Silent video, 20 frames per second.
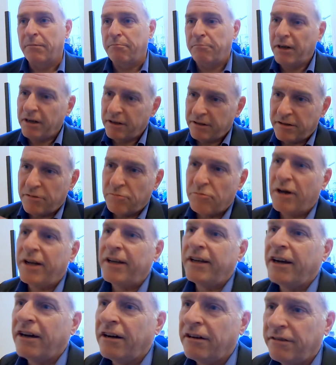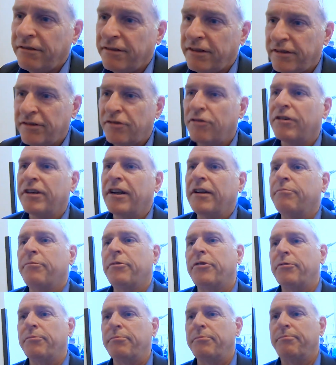but it's a way out of this
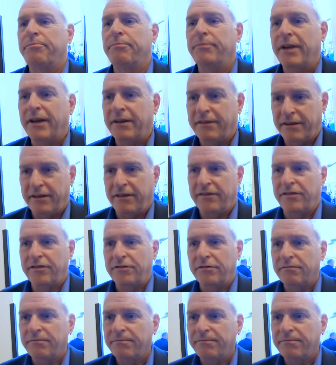conundrum. I think so.